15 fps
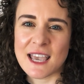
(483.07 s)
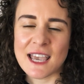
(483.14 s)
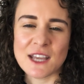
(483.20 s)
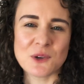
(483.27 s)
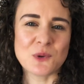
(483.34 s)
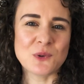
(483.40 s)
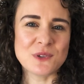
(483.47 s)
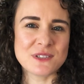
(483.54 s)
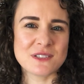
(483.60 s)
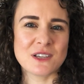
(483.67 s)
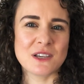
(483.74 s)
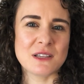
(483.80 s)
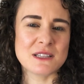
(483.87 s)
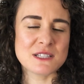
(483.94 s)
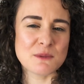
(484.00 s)
it
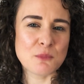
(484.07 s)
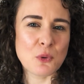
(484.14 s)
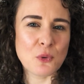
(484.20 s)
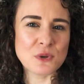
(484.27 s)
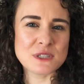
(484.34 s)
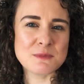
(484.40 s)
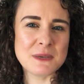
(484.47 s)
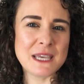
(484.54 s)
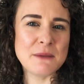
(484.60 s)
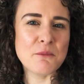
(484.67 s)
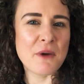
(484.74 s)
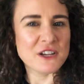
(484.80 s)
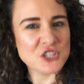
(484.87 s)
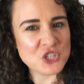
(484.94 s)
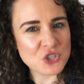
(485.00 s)
also supports me in
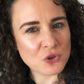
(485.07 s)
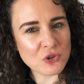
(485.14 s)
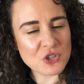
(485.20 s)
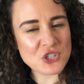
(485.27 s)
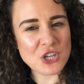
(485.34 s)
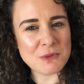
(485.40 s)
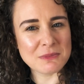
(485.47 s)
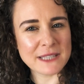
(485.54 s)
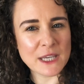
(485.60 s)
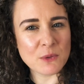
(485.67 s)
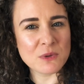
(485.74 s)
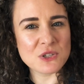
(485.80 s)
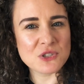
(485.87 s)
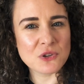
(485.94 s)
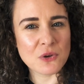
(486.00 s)
my short-term
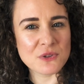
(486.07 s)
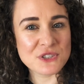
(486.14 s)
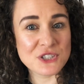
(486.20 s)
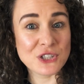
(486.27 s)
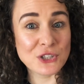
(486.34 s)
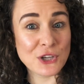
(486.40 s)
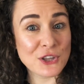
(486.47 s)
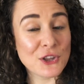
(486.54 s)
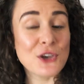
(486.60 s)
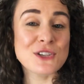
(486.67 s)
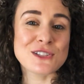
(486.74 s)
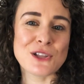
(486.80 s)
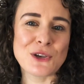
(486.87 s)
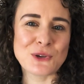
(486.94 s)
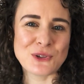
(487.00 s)
language goals to learn
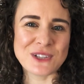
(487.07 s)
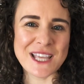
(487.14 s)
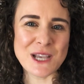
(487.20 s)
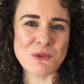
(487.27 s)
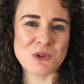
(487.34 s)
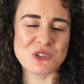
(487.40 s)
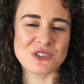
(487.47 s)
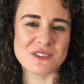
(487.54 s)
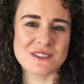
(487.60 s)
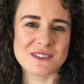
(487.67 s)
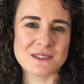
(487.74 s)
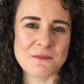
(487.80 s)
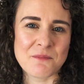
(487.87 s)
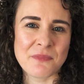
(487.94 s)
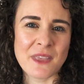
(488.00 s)
those local languages.